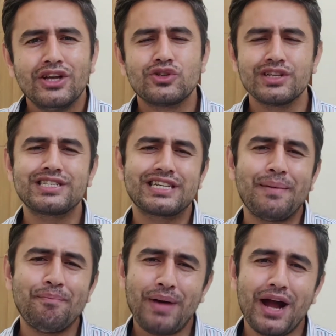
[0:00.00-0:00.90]
So let's
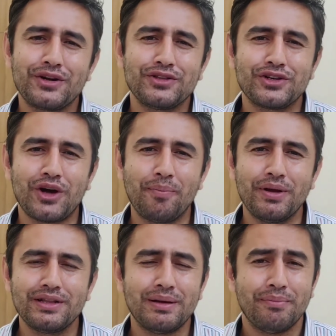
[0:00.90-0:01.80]
come back to the
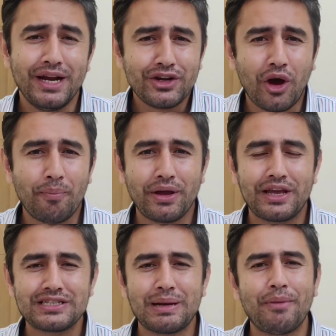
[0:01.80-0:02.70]
topic. The main topic
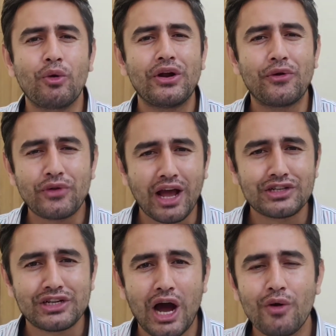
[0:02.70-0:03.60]
is about
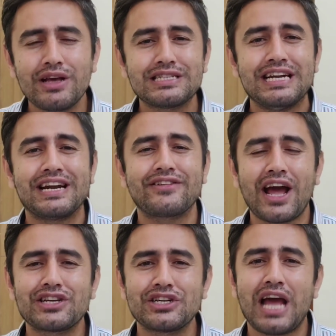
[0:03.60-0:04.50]
interaction. How does
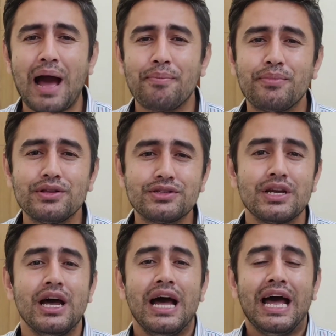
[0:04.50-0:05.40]
interaction
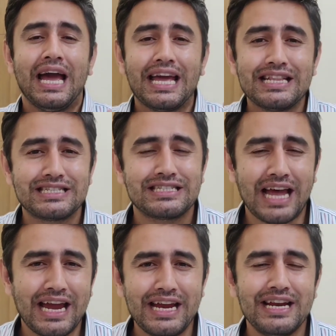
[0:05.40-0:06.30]
happens
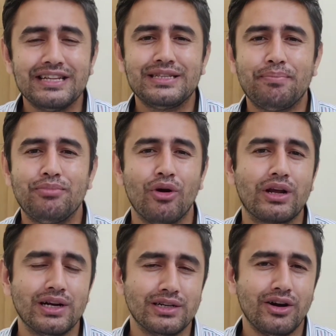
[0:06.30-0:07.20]
inside the
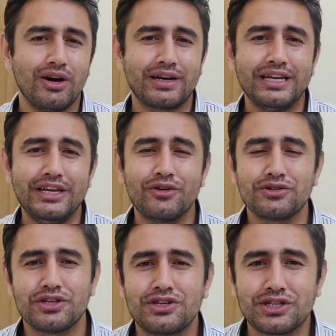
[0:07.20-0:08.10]
Polkadot
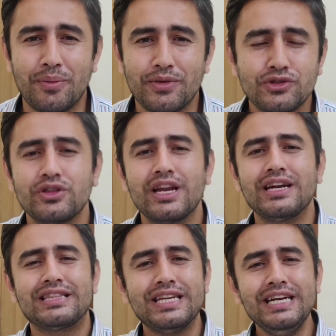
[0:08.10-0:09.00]
ecosystem? So there
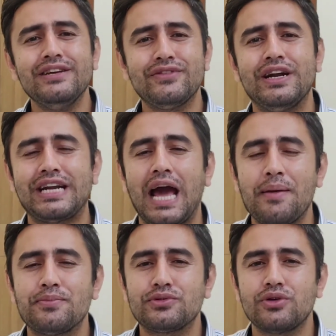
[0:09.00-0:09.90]
are three different
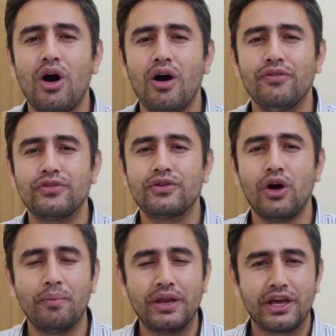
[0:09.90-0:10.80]
types of
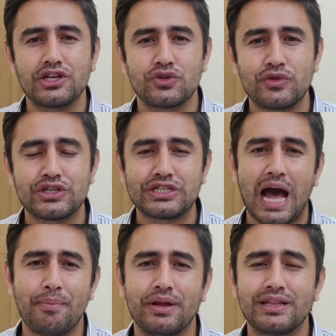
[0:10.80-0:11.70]
communication which is
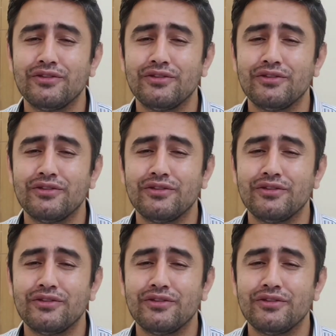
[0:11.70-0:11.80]
happening.